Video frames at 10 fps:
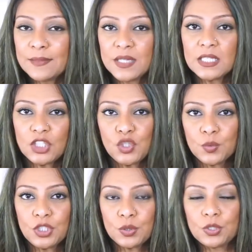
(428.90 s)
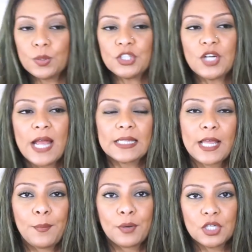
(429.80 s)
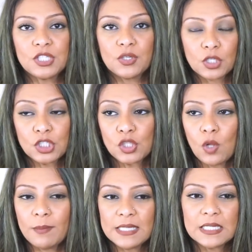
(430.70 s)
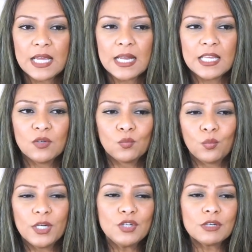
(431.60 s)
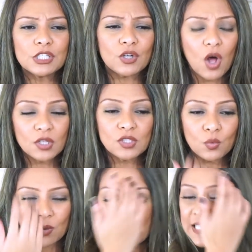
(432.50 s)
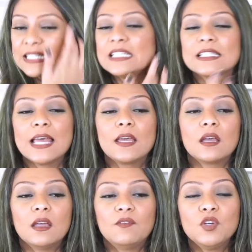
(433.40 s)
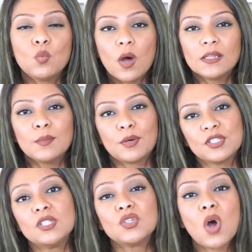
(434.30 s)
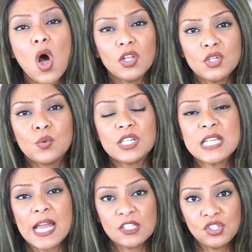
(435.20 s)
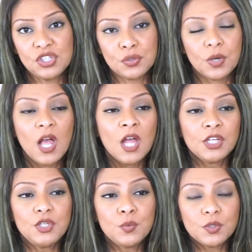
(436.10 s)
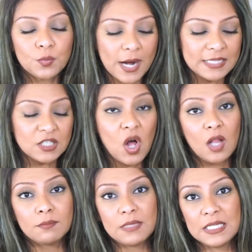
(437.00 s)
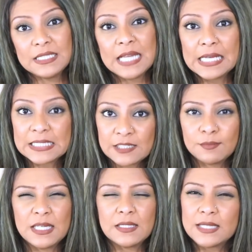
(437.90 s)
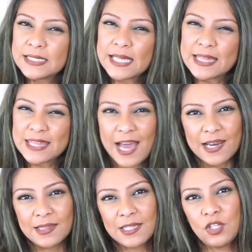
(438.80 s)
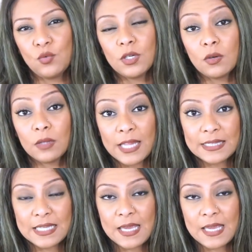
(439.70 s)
something that you would do to attract like a person or a soulmate. And what you could also write is like, if you want the person to call you or text you, you would write, call me, text me, things like that, and then you would light the